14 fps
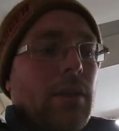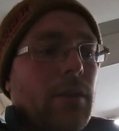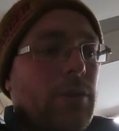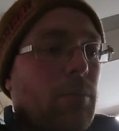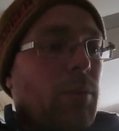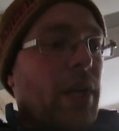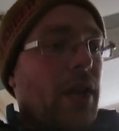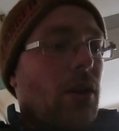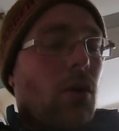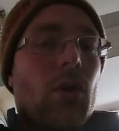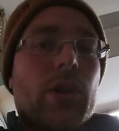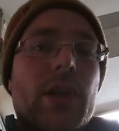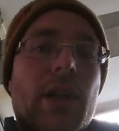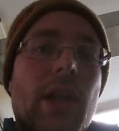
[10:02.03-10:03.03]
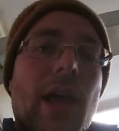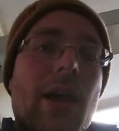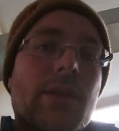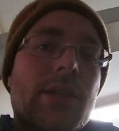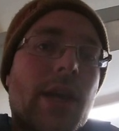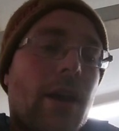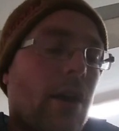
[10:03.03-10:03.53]
There's a bleed hole that
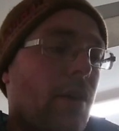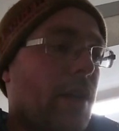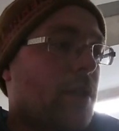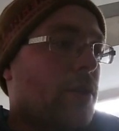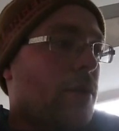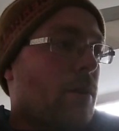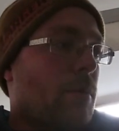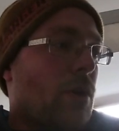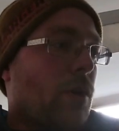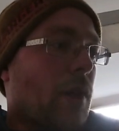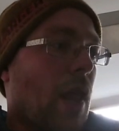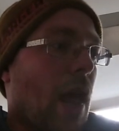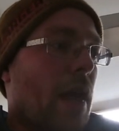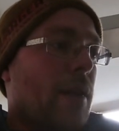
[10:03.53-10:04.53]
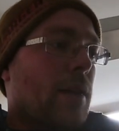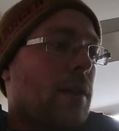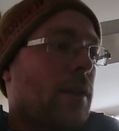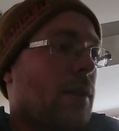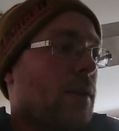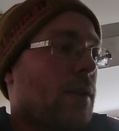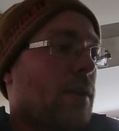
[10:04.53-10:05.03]
allows air into the milk line
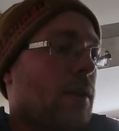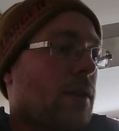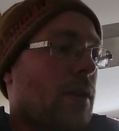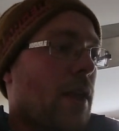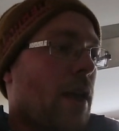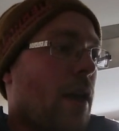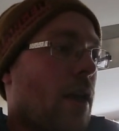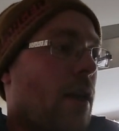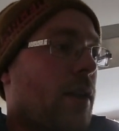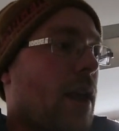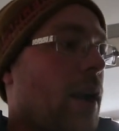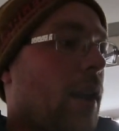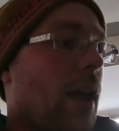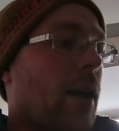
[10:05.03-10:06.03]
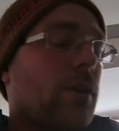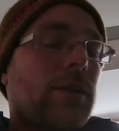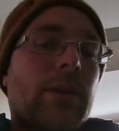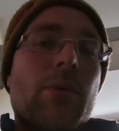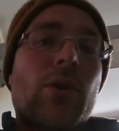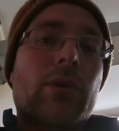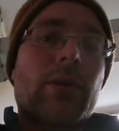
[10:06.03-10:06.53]
uh, that allows
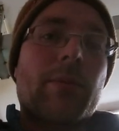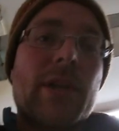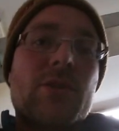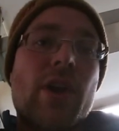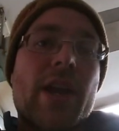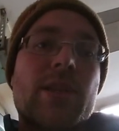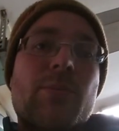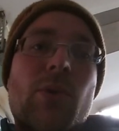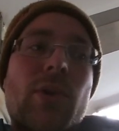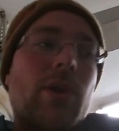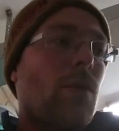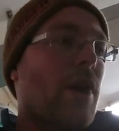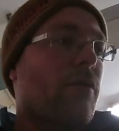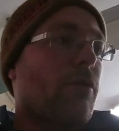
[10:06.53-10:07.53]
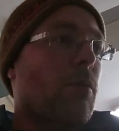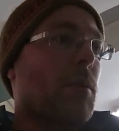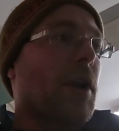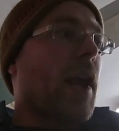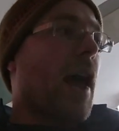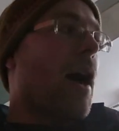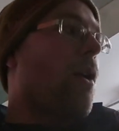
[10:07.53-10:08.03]
the milk to be transported away from the
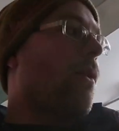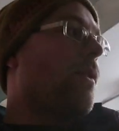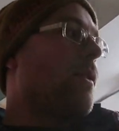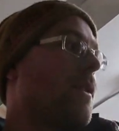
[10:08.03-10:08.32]
cow.